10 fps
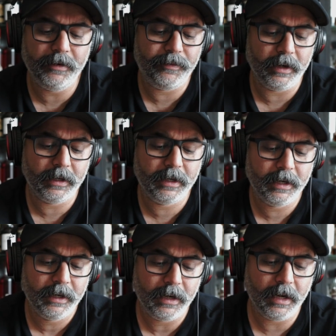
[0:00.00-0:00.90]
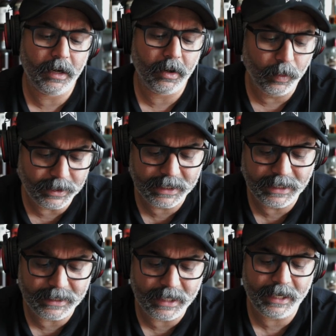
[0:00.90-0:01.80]
different uh,
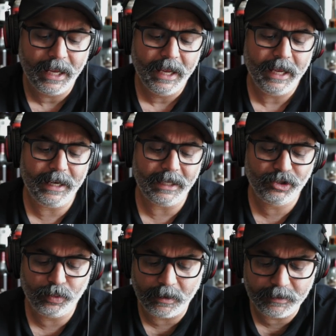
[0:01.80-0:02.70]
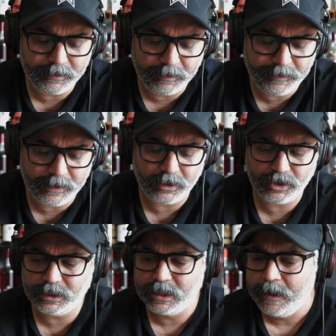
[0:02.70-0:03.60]
in it. It has 12 different
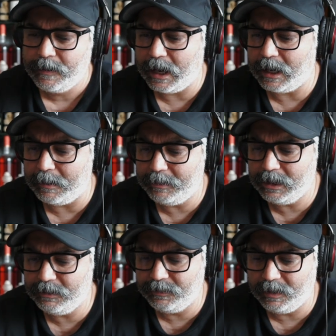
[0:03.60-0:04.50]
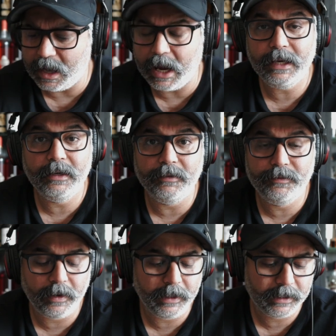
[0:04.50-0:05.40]
vintages and I believe nine
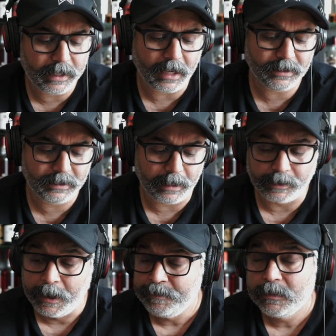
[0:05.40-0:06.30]
different cask types.